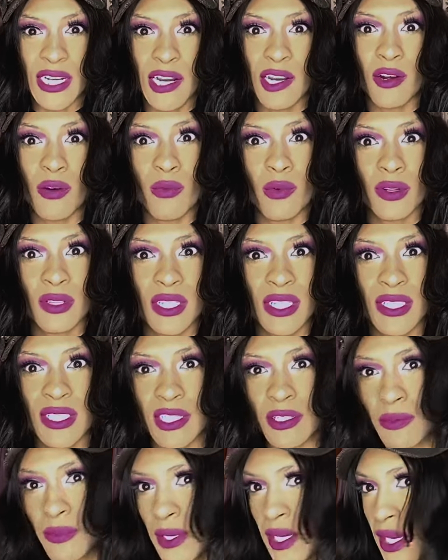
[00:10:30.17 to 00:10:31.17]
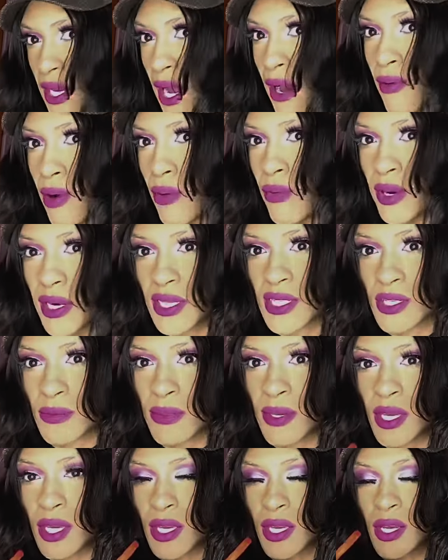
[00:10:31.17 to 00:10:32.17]
I don't want this to be how I want it to
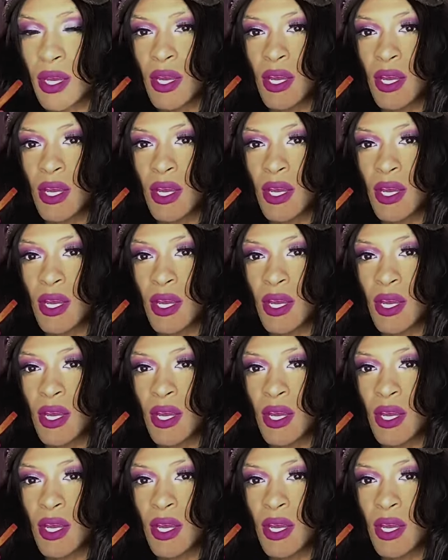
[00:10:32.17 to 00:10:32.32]
be.